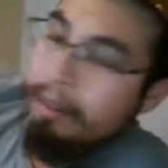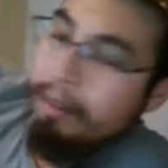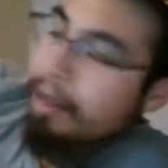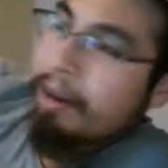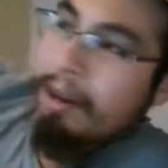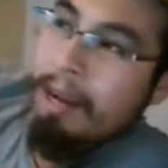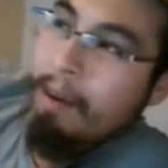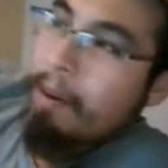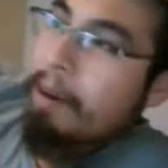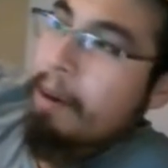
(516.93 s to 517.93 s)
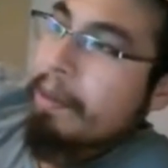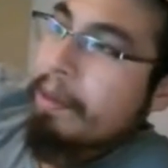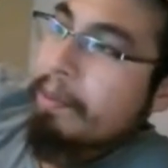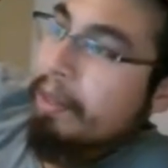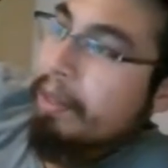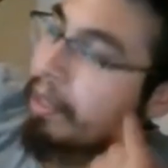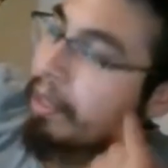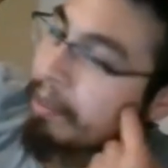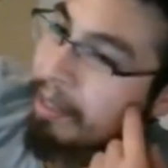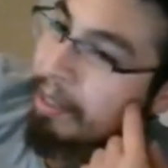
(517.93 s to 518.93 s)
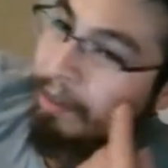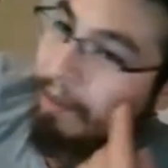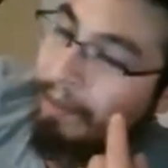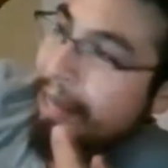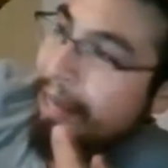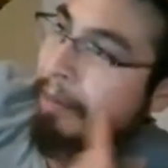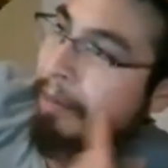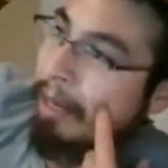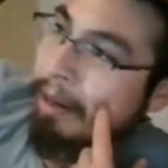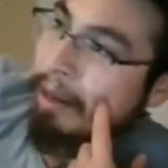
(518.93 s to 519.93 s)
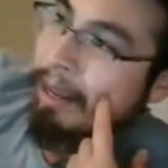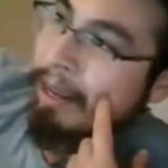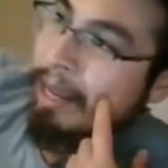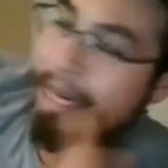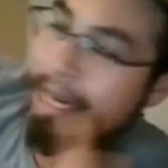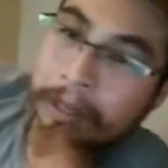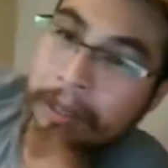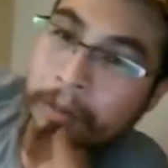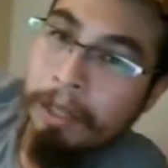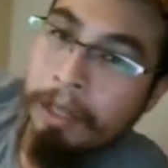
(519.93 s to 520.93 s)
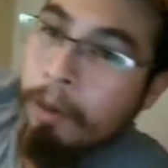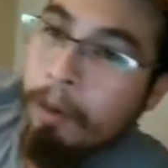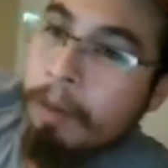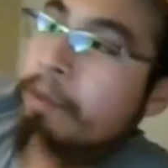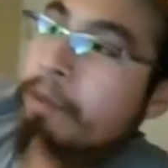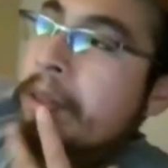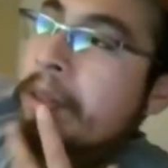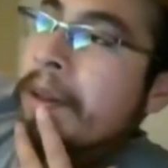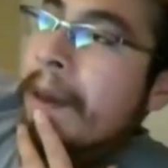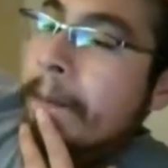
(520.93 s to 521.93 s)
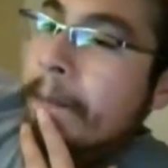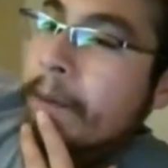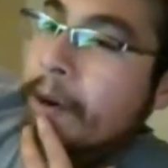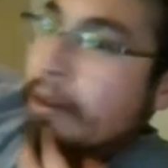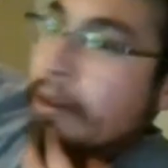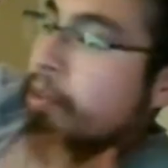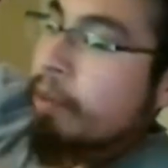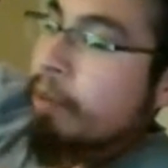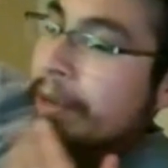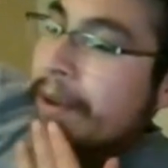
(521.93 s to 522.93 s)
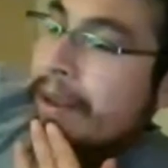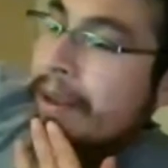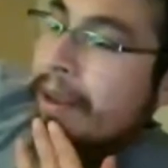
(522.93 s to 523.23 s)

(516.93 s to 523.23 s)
No. I want to be able to think to myself, dang, man, I can only watch one movie today or this week.